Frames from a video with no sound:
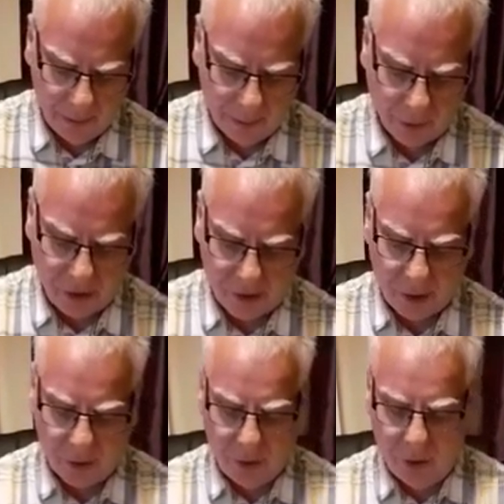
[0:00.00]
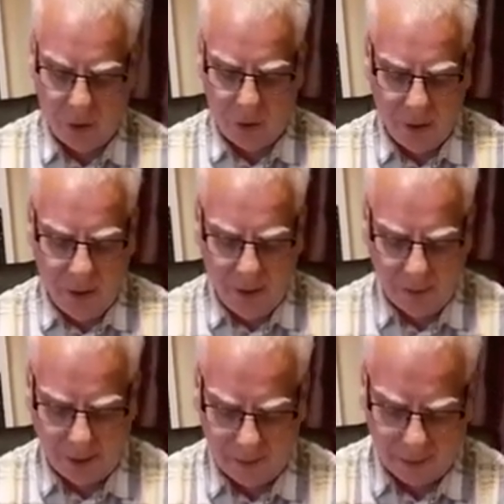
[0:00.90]
Now Jesus knew
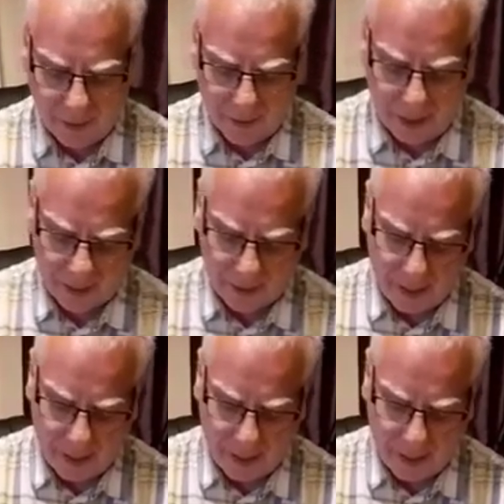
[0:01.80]
that they desired to